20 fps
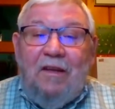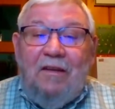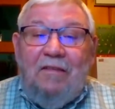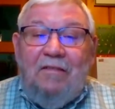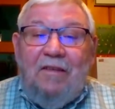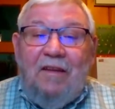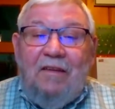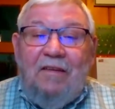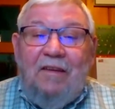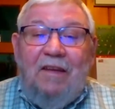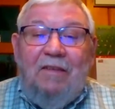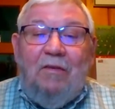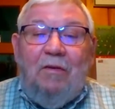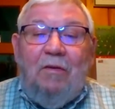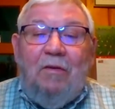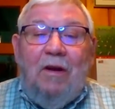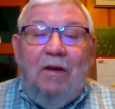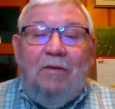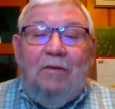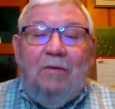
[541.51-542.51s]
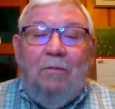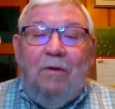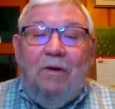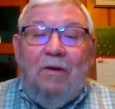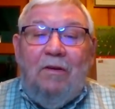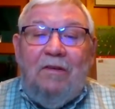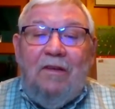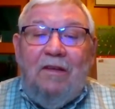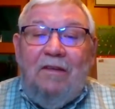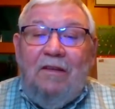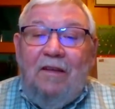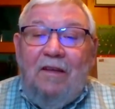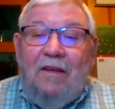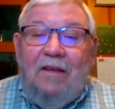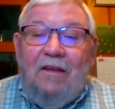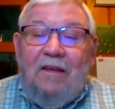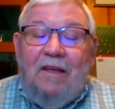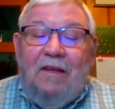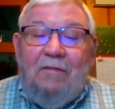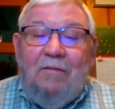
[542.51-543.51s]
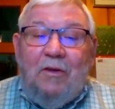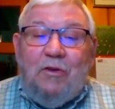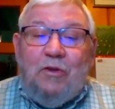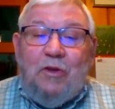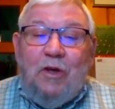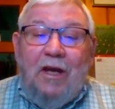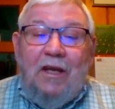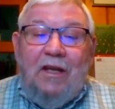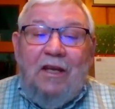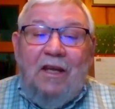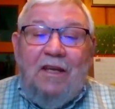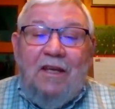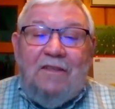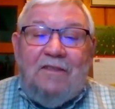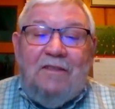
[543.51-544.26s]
and even around the world, even the Chinese